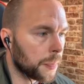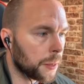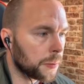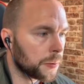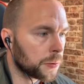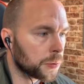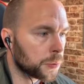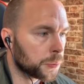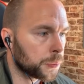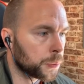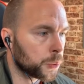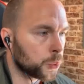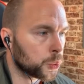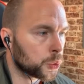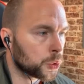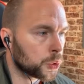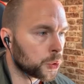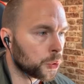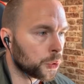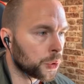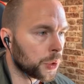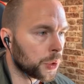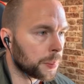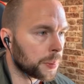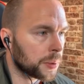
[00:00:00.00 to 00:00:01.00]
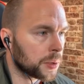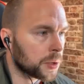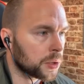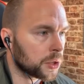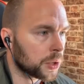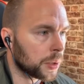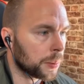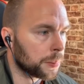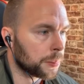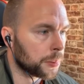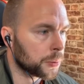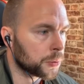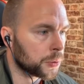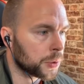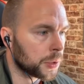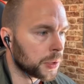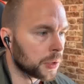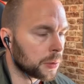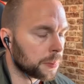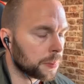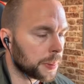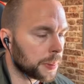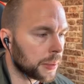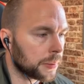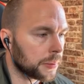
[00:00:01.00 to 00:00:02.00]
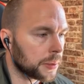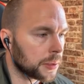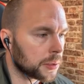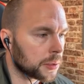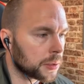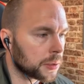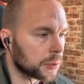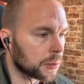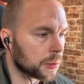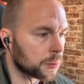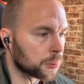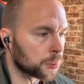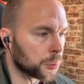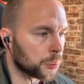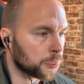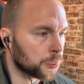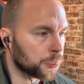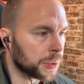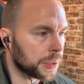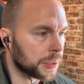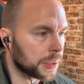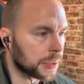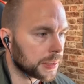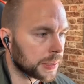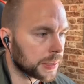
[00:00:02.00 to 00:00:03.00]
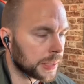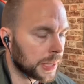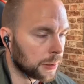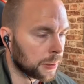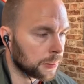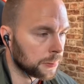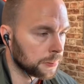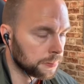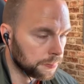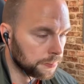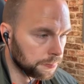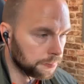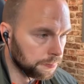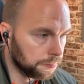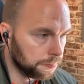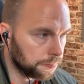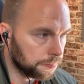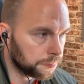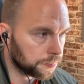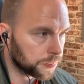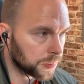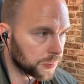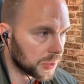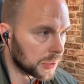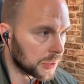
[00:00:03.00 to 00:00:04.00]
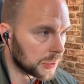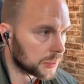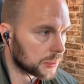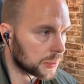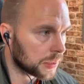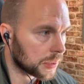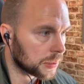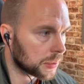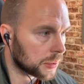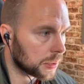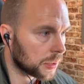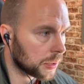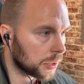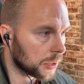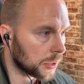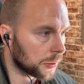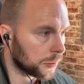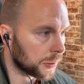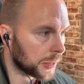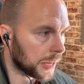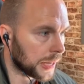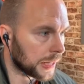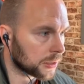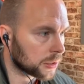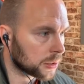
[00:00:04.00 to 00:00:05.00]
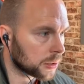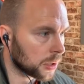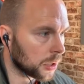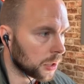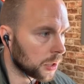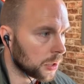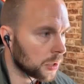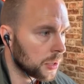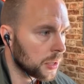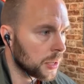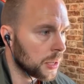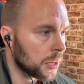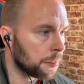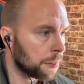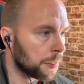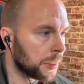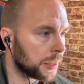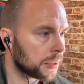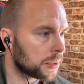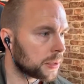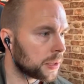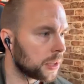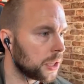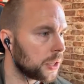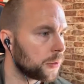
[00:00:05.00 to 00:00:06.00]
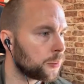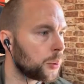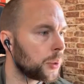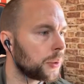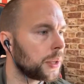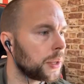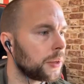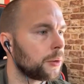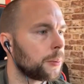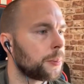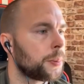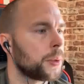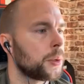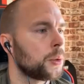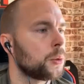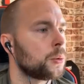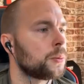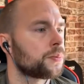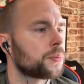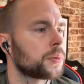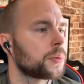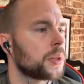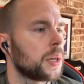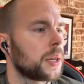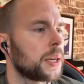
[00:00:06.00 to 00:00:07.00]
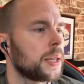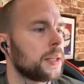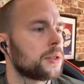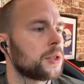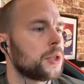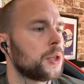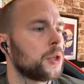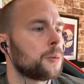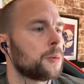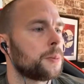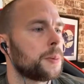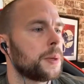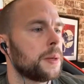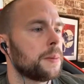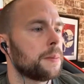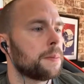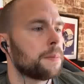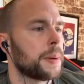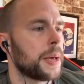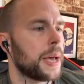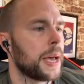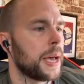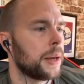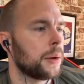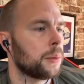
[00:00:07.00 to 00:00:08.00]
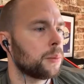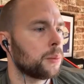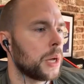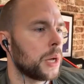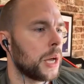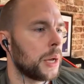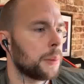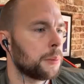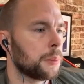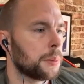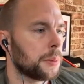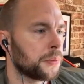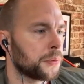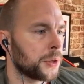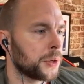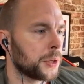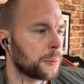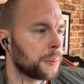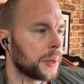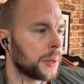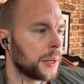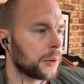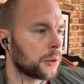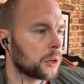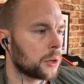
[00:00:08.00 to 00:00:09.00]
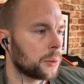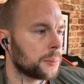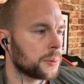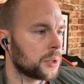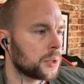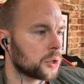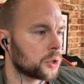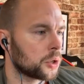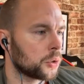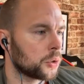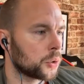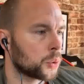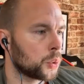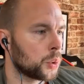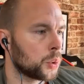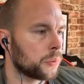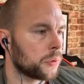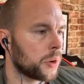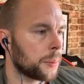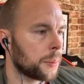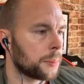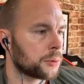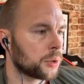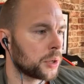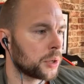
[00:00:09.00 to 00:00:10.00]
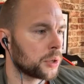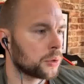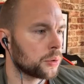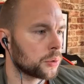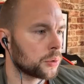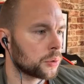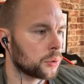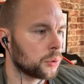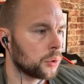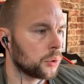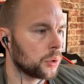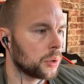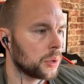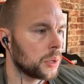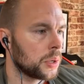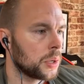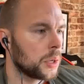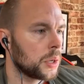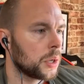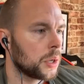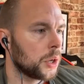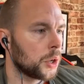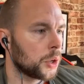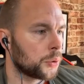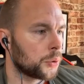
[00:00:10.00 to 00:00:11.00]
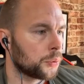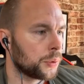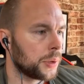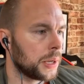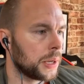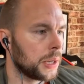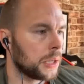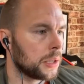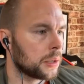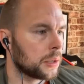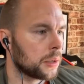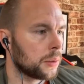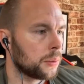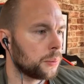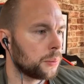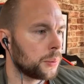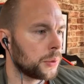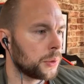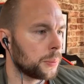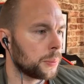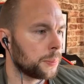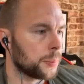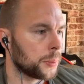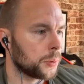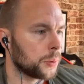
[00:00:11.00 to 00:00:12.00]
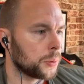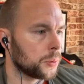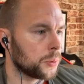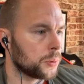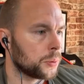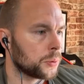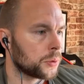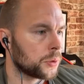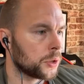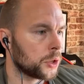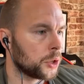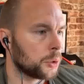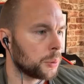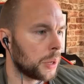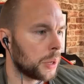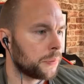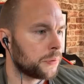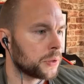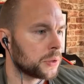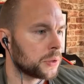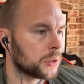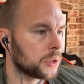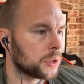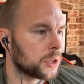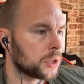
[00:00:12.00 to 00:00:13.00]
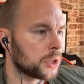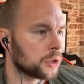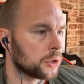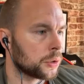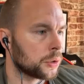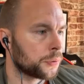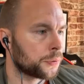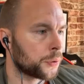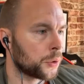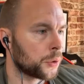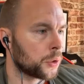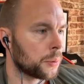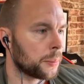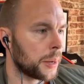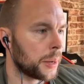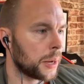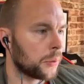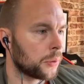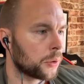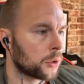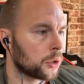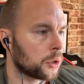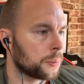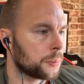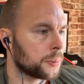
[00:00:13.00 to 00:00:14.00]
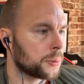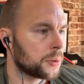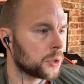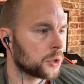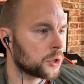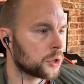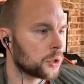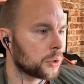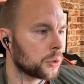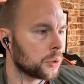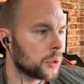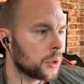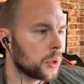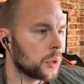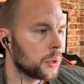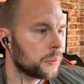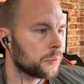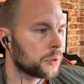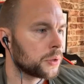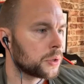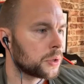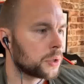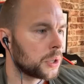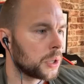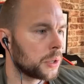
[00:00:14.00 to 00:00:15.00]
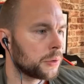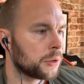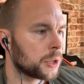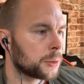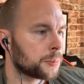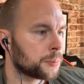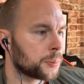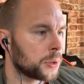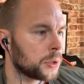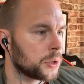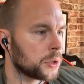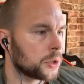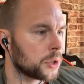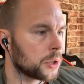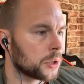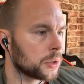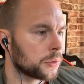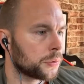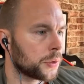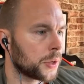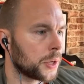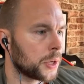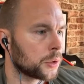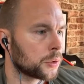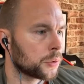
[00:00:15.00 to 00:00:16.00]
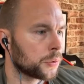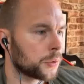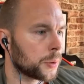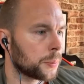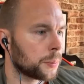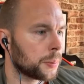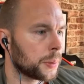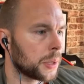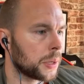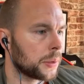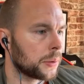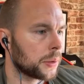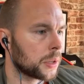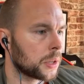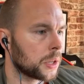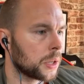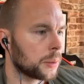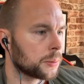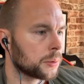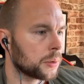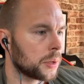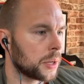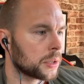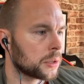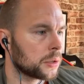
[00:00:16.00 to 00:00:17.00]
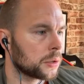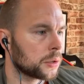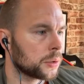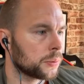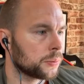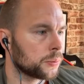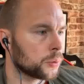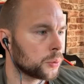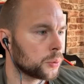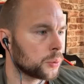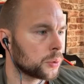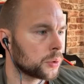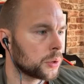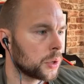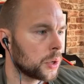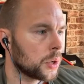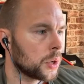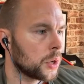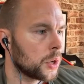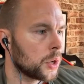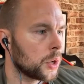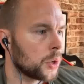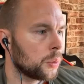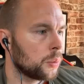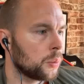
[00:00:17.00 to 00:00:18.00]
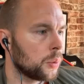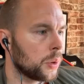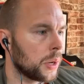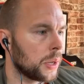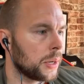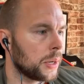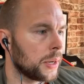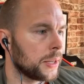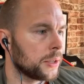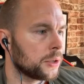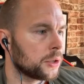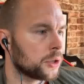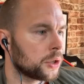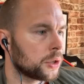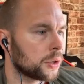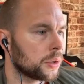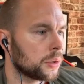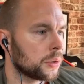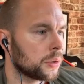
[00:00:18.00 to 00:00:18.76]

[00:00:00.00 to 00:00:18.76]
a full story I'm going to jump onto here about this. I just want to read this out. It says here that Man City have won their appeal against the European ban and will be free to play in the competition. The Court of Arbitration of Court agreed with the Blues that UEFA's decision to throw them out of the competition for serious breaches of financial fair play and the club's licensing rules were alleged,